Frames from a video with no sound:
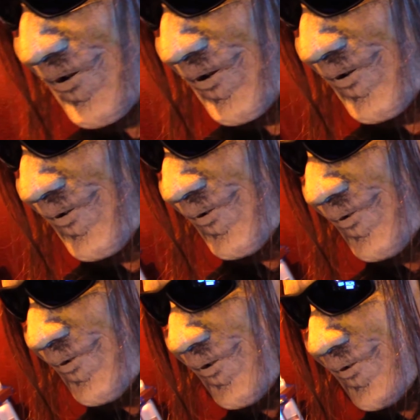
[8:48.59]
and
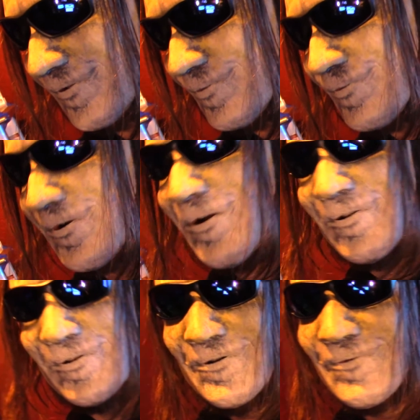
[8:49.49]
just
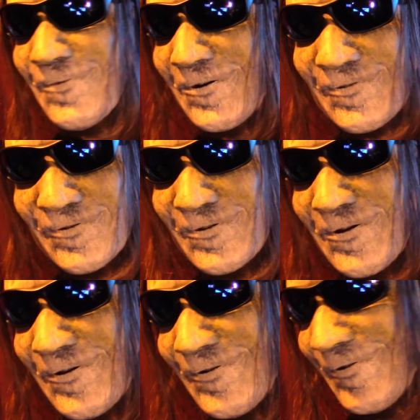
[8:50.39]
buy a bunch of
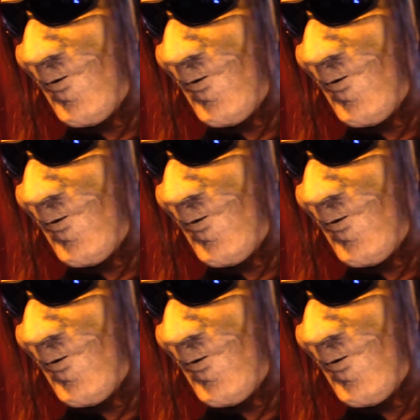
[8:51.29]
land,